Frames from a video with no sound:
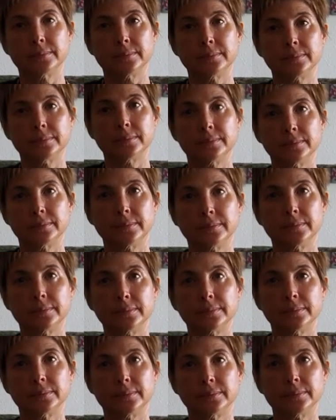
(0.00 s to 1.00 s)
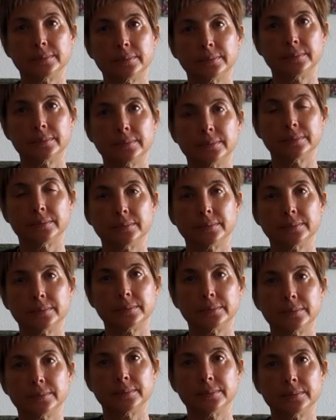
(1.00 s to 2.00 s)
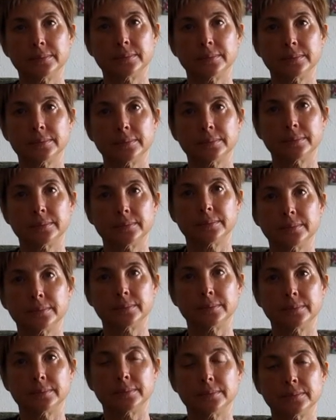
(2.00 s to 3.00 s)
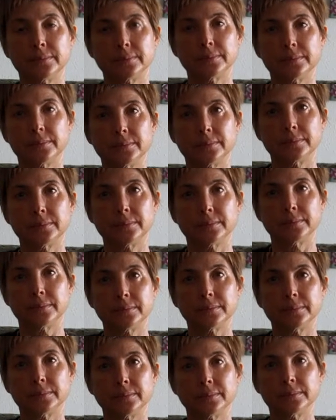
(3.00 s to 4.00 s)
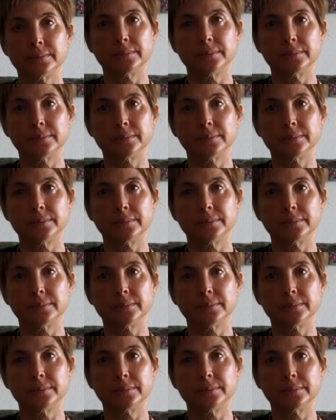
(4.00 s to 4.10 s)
and from various backgrounds and disciplines and